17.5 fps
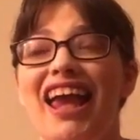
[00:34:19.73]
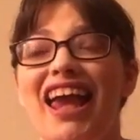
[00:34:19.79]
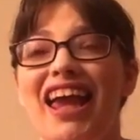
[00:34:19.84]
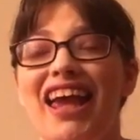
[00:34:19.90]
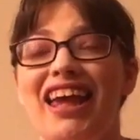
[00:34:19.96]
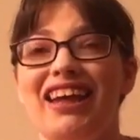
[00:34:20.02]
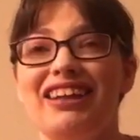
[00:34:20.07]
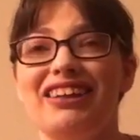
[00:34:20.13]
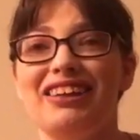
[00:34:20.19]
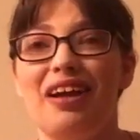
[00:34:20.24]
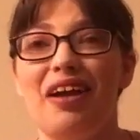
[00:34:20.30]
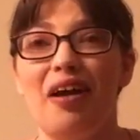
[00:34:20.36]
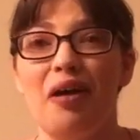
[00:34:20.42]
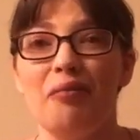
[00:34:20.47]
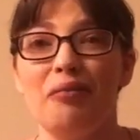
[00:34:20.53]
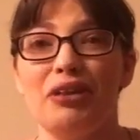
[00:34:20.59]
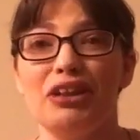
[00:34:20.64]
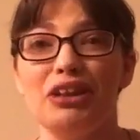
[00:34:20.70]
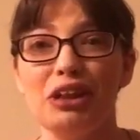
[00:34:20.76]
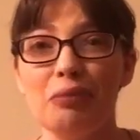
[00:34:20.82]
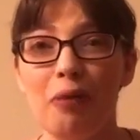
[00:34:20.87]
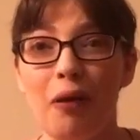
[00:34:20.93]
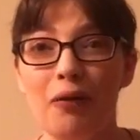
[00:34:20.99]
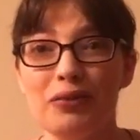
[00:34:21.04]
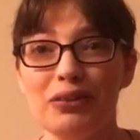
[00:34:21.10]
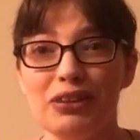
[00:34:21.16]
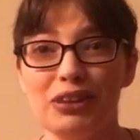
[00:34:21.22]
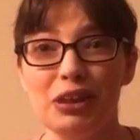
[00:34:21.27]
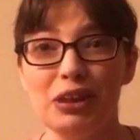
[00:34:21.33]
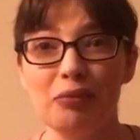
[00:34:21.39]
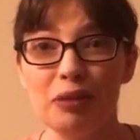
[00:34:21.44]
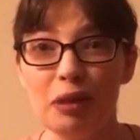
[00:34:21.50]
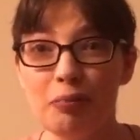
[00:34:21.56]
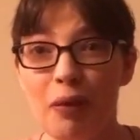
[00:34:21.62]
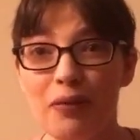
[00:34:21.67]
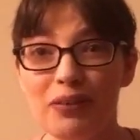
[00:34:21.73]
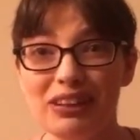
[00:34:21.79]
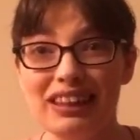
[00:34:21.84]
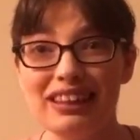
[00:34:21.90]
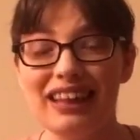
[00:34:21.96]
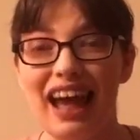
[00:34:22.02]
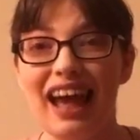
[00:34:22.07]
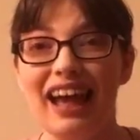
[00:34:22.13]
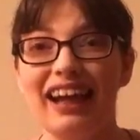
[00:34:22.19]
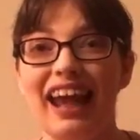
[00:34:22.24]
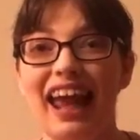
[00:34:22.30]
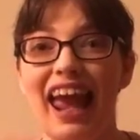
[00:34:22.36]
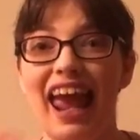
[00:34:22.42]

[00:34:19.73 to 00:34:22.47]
And um, she post, she reposted that